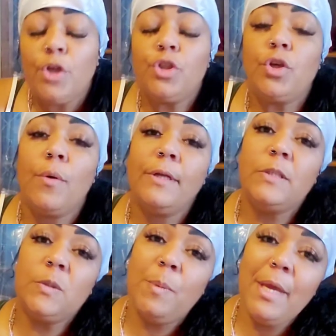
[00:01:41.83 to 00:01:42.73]
So in
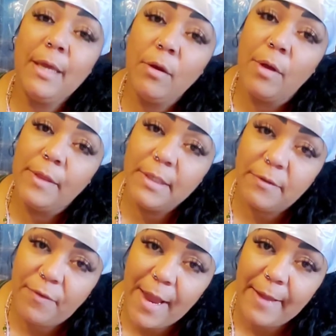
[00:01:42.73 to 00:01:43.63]
speaking on
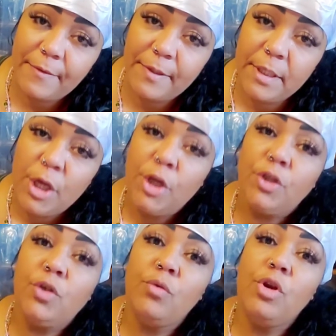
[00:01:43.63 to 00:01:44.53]
these faiths,
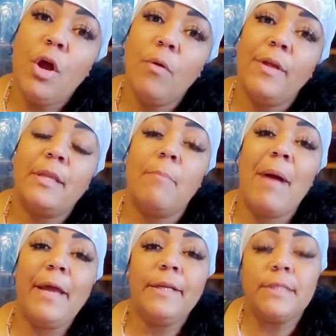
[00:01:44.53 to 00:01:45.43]
do know that the
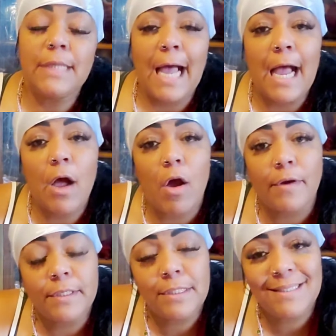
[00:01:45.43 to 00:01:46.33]
Marassa
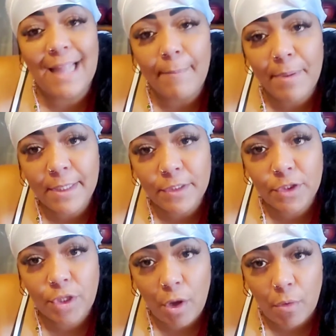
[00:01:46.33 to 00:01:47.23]
are a stepping
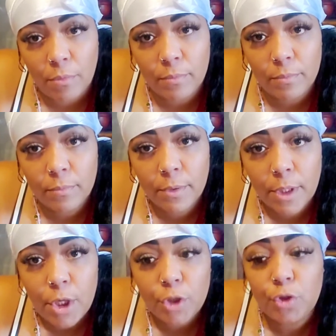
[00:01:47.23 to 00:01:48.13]
stone
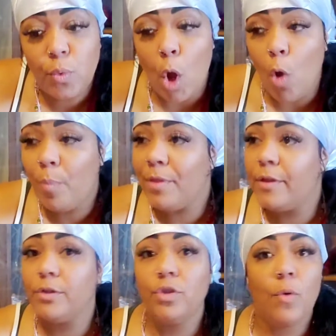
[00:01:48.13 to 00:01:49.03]
to open
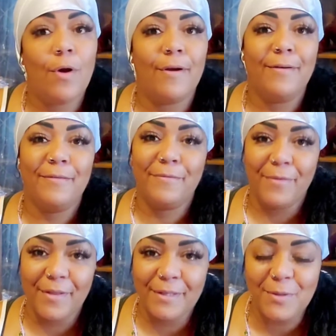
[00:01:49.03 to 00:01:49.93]
the door
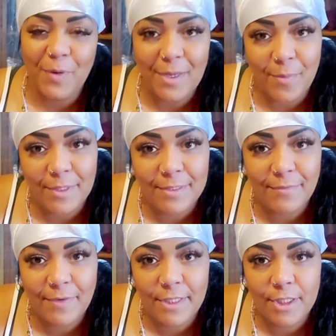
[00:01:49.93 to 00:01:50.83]
for the 21
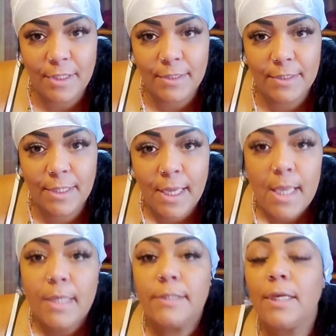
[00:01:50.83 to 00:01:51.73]
divisions.
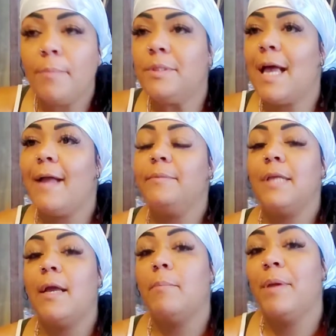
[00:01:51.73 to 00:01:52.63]
Sometimes
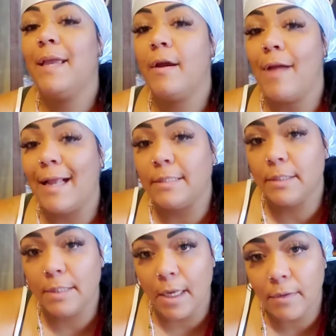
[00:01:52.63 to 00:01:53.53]
they appear as
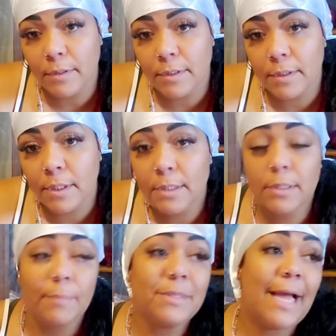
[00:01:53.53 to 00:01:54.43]
adults,
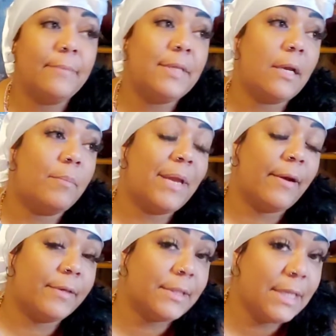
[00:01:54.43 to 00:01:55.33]
sometimes they
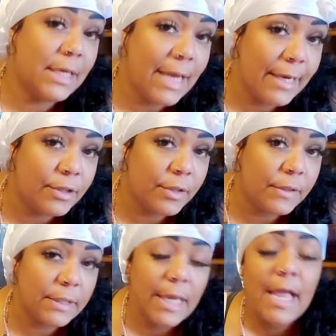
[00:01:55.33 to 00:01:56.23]
appear as
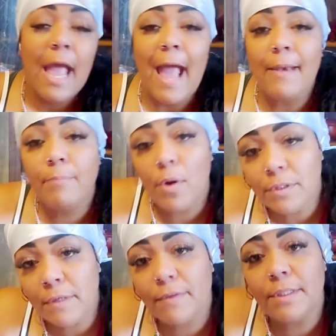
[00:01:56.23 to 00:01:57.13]
teenagers, and
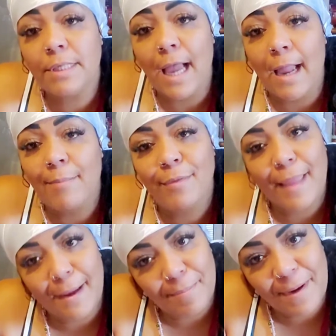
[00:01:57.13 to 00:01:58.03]
most of the time
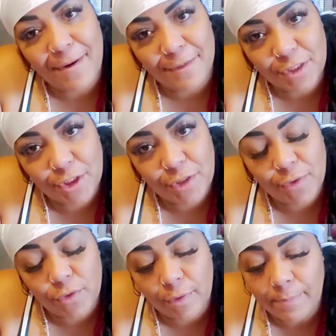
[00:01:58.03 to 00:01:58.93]
they appear as
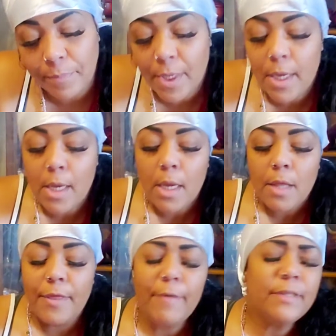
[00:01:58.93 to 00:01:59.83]
children.
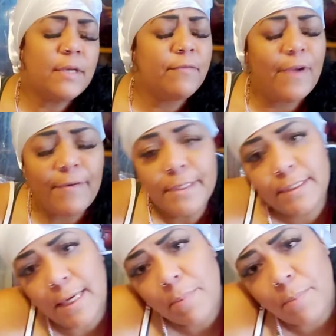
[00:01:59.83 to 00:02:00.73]
There is a very
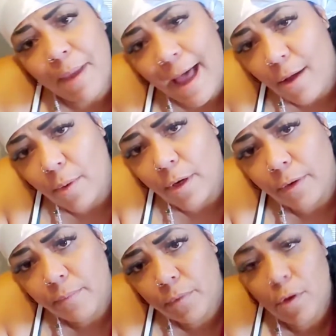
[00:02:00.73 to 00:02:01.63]
deep power